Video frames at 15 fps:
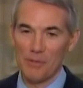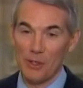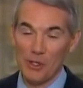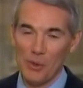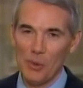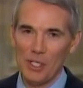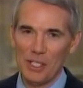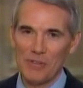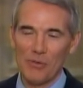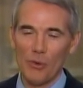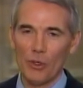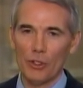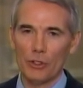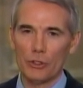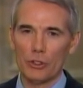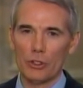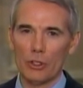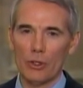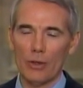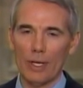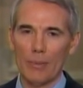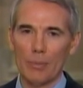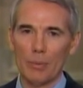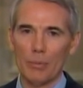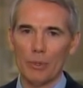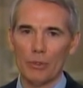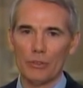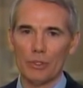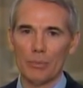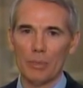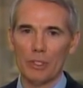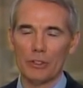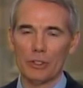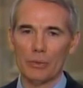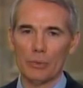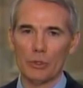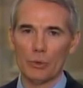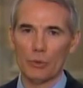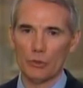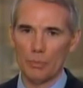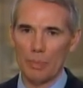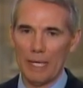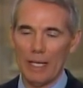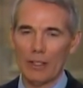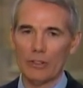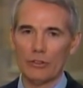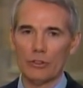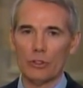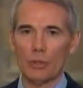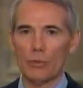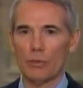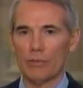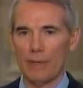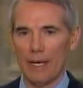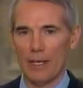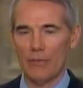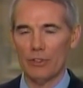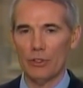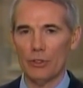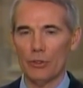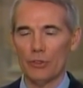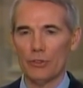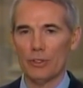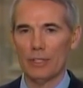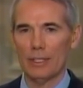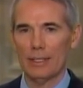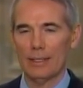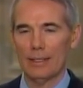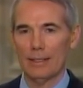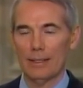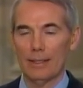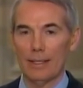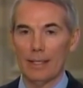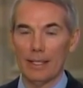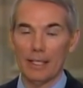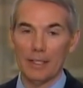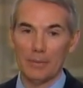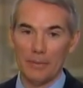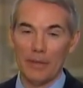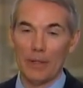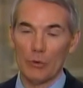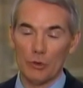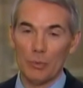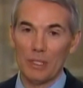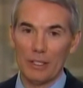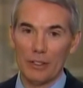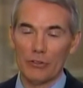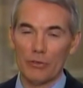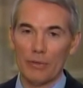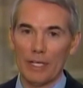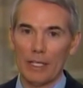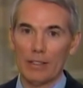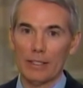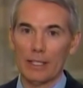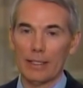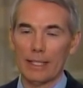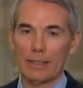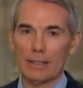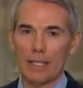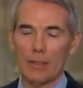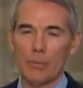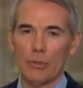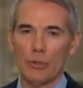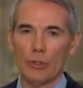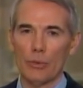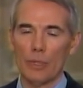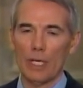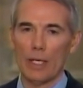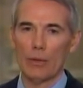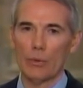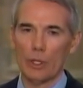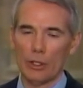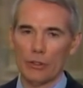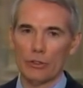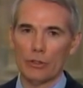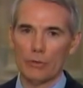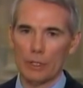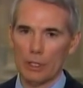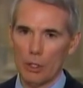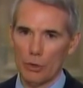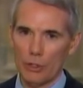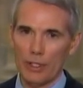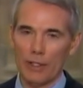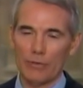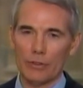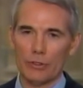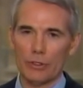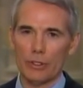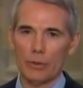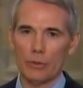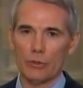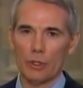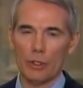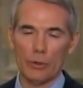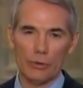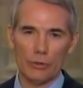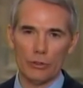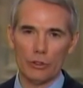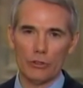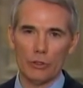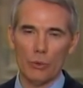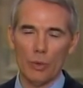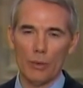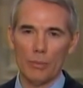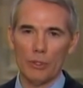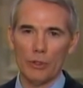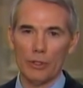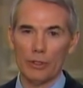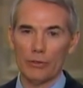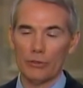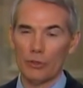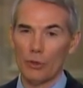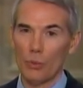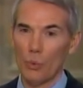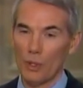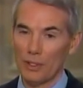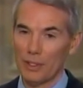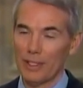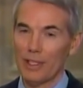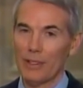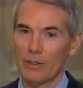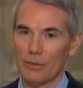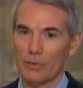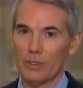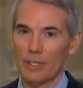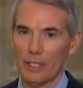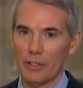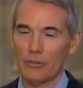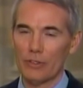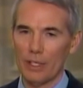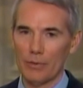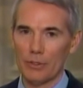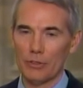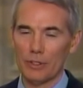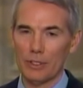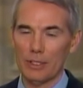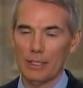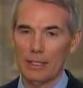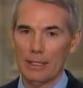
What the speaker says: very week, 4 years ago, I proposed a budget which was balanced over 5 years. And that was because, frankly, at that time period, we had a relatively low deficit. It was $161 billion, so 1/10 of today's deficit.